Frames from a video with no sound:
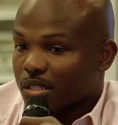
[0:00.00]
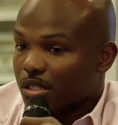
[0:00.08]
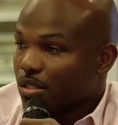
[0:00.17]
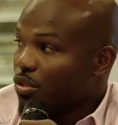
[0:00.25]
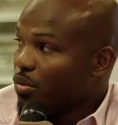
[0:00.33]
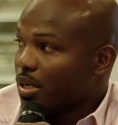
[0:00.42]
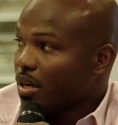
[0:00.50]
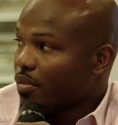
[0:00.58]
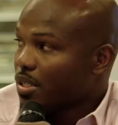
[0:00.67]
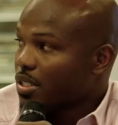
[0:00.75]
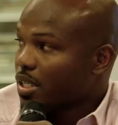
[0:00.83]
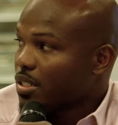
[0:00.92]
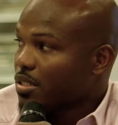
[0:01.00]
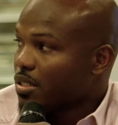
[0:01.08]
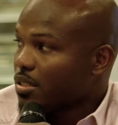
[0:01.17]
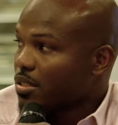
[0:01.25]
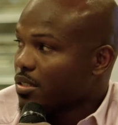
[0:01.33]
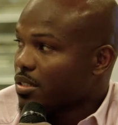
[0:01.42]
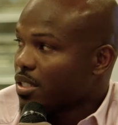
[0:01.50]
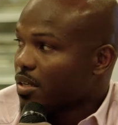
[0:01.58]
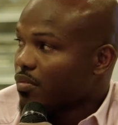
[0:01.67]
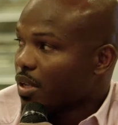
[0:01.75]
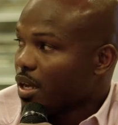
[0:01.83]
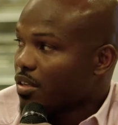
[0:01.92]
to do whatever it takes to, to
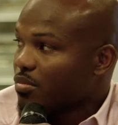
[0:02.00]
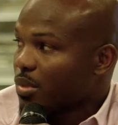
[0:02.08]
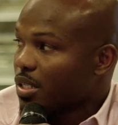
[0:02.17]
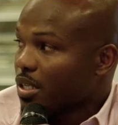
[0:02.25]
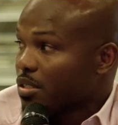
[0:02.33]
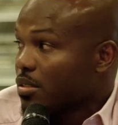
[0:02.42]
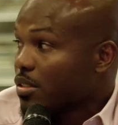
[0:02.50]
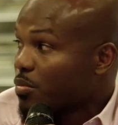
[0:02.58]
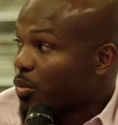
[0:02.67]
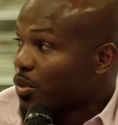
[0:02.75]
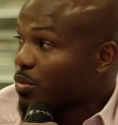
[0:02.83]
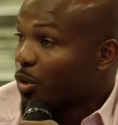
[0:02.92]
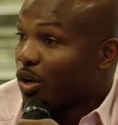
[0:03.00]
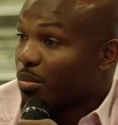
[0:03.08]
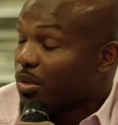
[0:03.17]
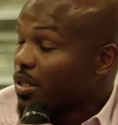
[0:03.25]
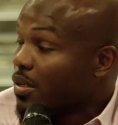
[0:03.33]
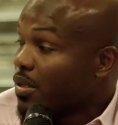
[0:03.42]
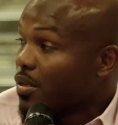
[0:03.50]
save lives, man. That's that's part of me.